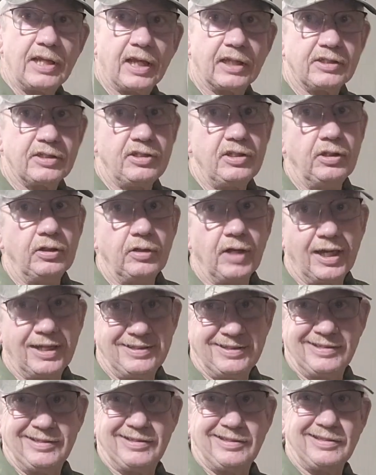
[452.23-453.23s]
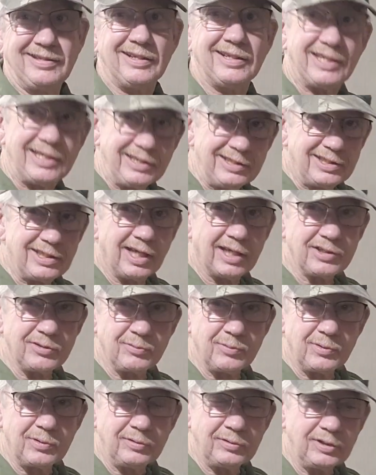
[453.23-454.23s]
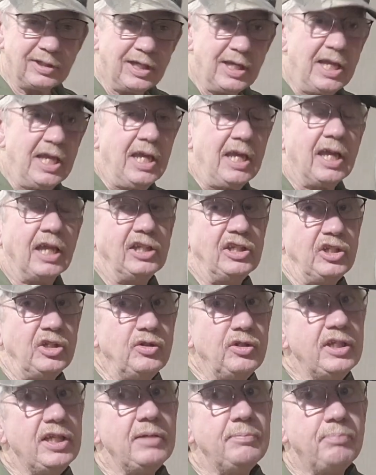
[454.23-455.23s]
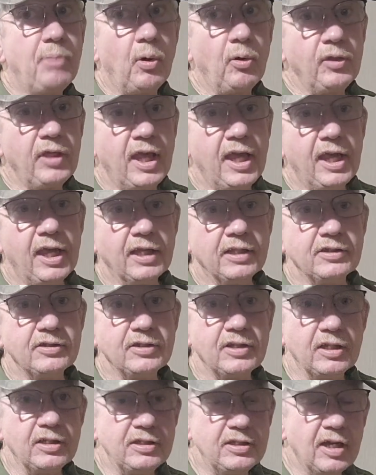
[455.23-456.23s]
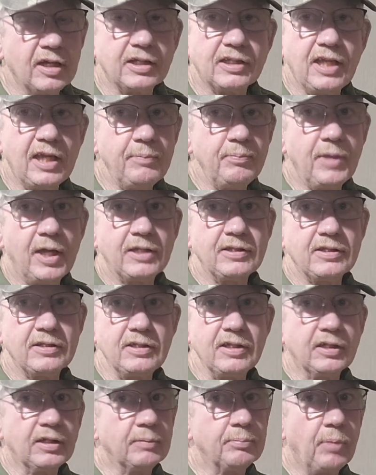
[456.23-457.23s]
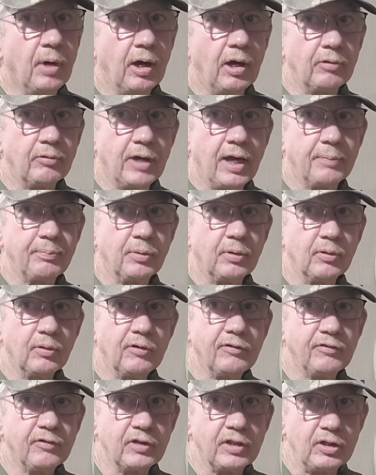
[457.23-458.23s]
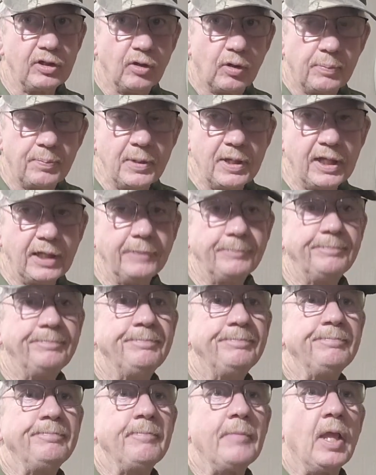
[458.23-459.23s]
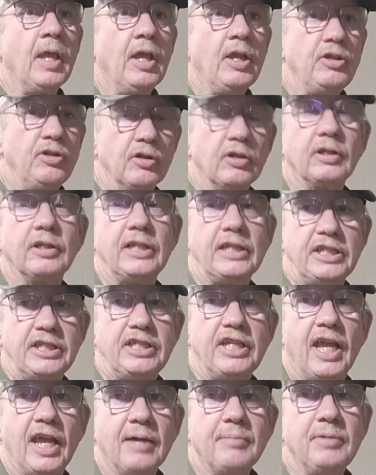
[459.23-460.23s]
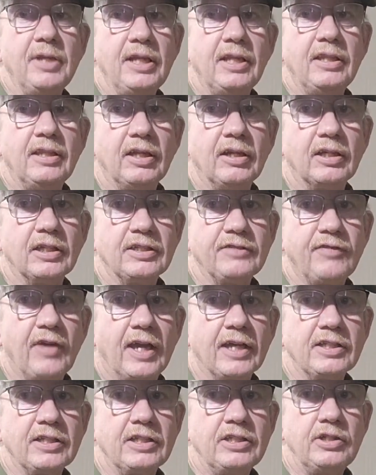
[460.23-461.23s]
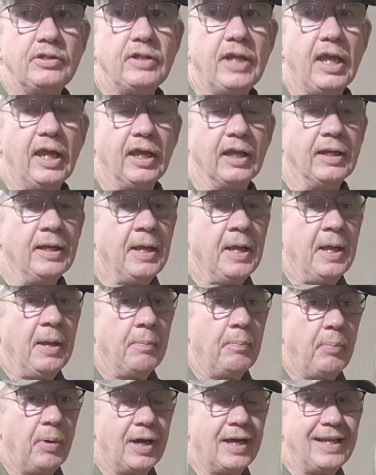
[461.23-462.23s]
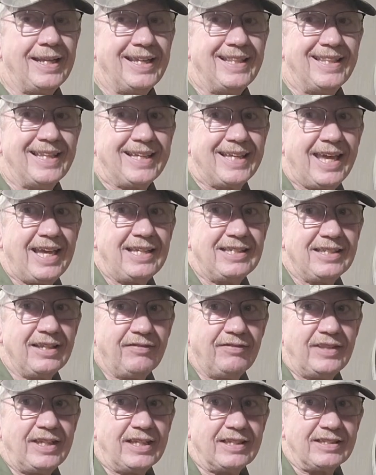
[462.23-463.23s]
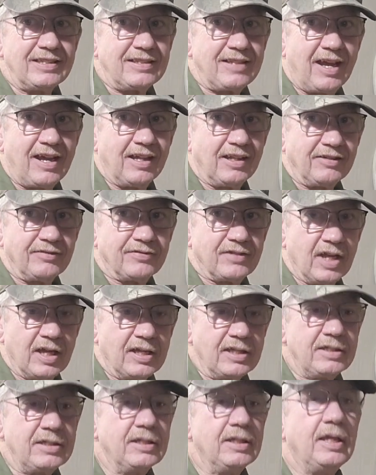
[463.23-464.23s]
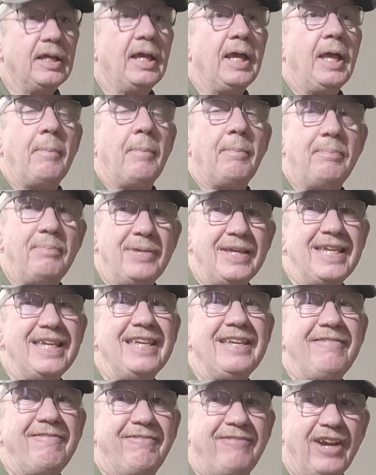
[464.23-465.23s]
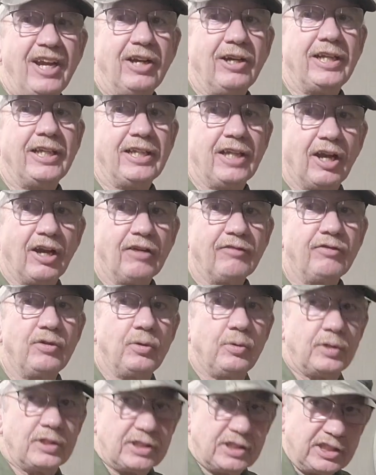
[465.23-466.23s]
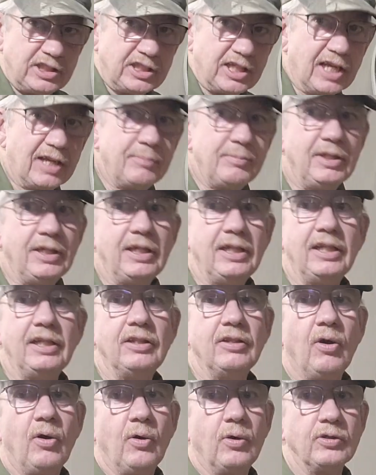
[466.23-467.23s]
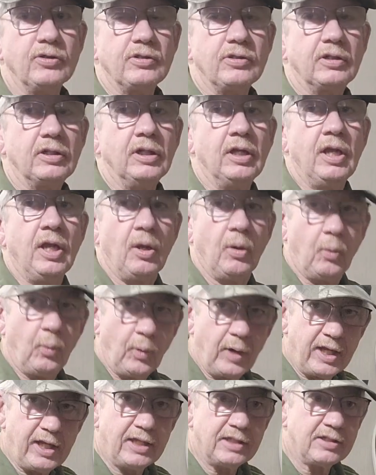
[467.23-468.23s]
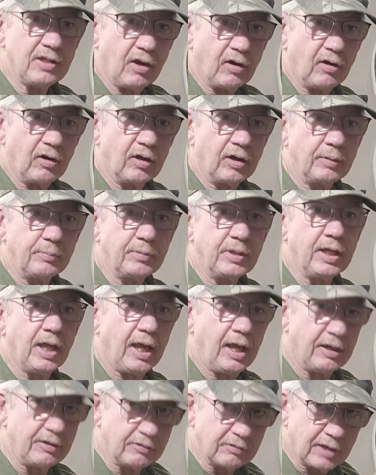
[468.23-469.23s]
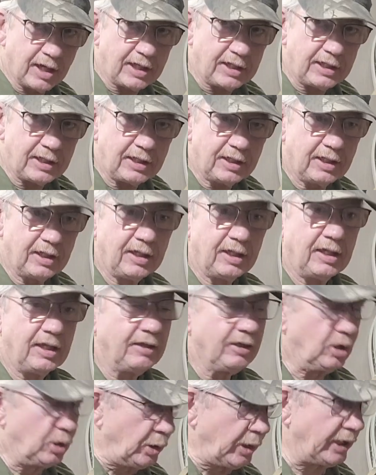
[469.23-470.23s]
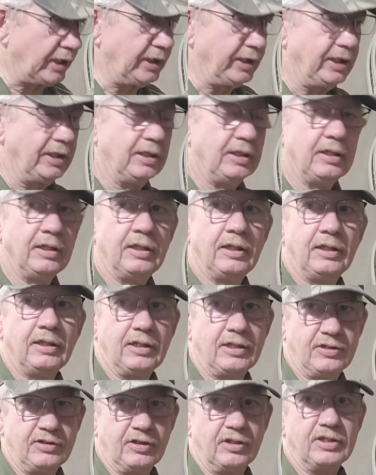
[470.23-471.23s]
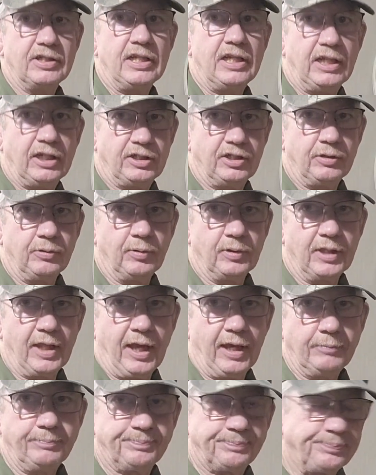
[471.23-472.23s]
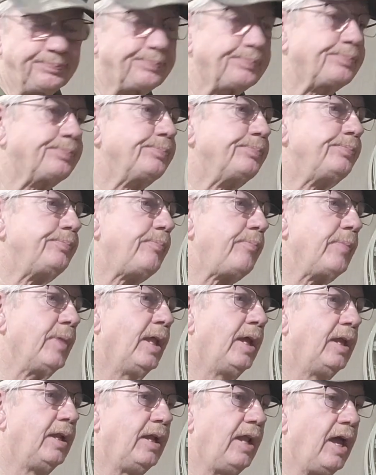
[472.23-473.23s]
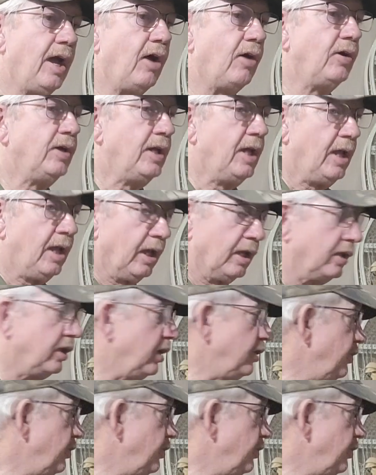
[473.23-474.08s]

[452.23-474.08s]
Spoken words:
next to you has a sucking chest wound, and you need both hands to duct tape that Snicker bar wrapper over the opening, you're going to jam it in there as fast as you can. But in the case of this style of gun, be very careful with jamming it in the holster when it's armed and ready quickly, because there's an issue with that. Now, I'm going